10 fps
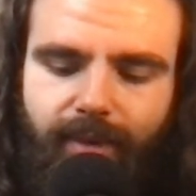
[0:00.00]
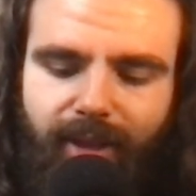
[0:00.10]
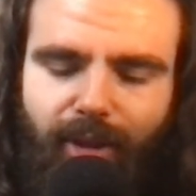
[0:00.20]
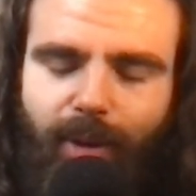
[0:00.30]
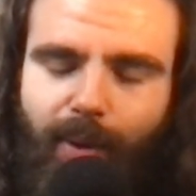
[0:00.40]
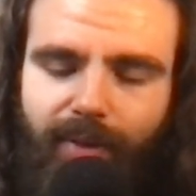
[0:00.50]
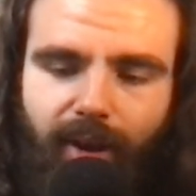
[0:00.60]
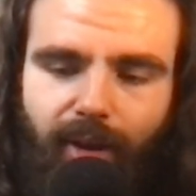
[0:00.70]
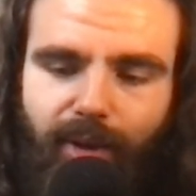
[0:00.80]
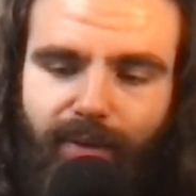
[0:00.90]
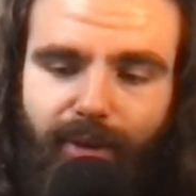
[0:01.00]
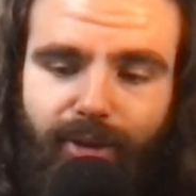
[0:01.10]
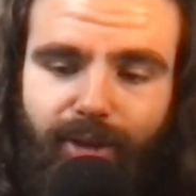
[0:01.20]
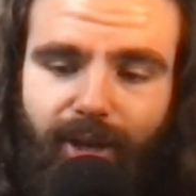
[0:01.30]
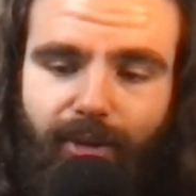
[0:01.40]
Look what we've done to the
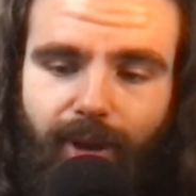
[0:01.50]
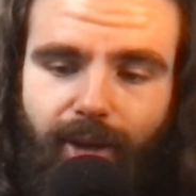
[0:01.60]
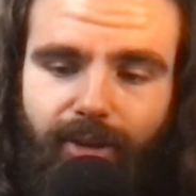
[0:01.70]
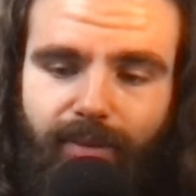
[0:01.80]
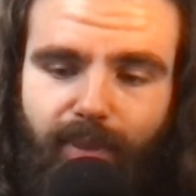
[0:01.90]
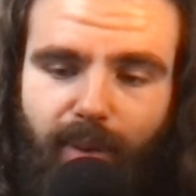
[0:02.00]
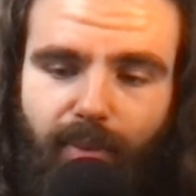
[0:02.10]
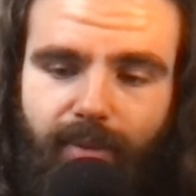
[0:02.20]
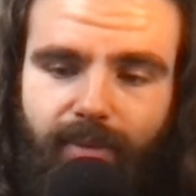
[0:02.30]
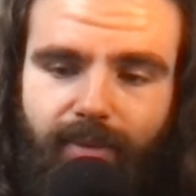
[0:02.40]
future generation, people.